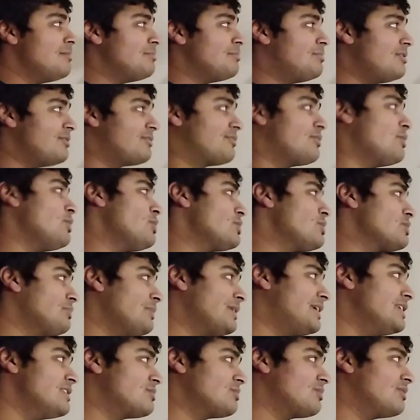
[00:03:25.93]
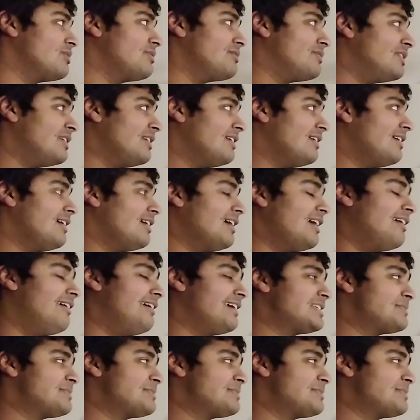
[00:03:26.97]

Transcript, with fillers: but of course we can sort of uh,